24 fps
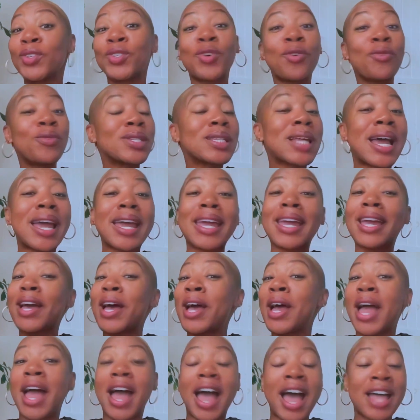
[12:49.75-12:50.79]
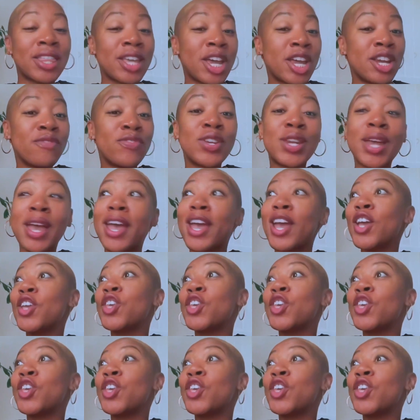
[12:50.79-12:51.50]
So like, at the end of the day,